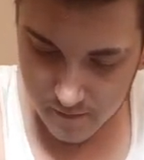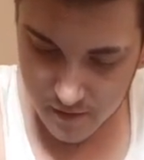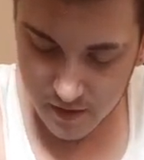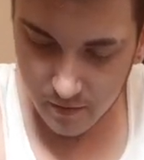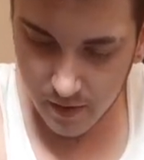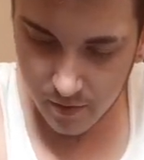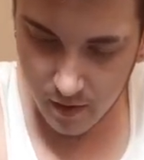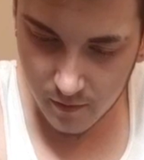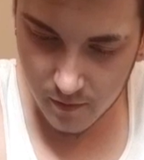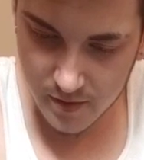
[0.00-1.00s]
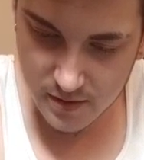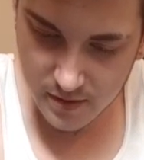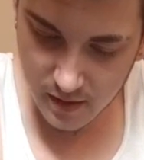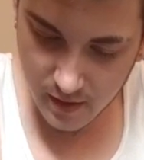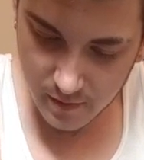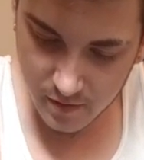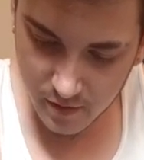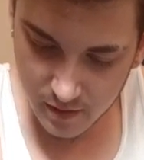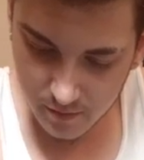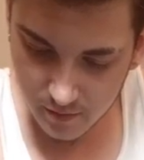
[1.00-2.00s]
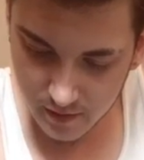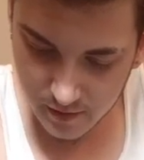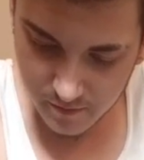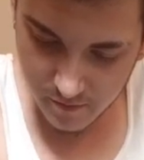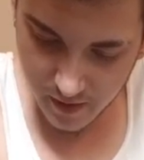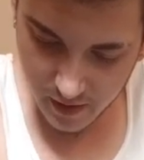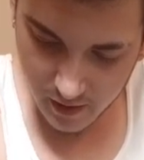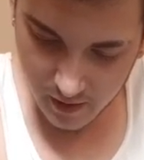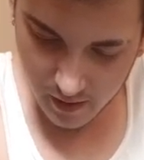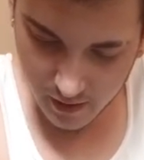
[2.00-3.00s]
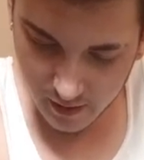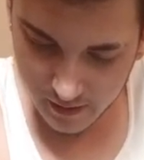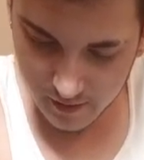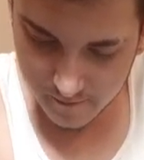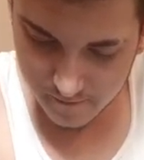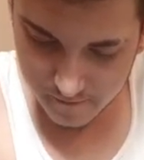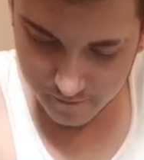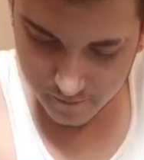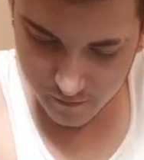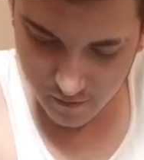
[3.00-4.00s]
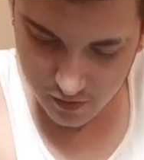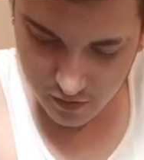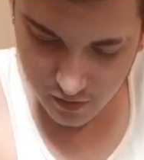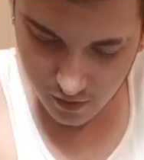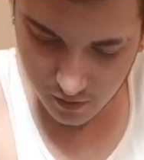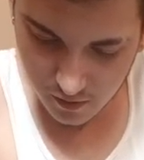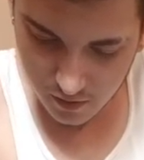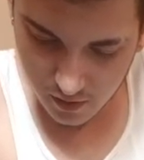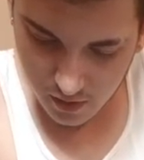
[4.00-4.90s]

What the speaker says: See, my problem is I'm not a really big guy, so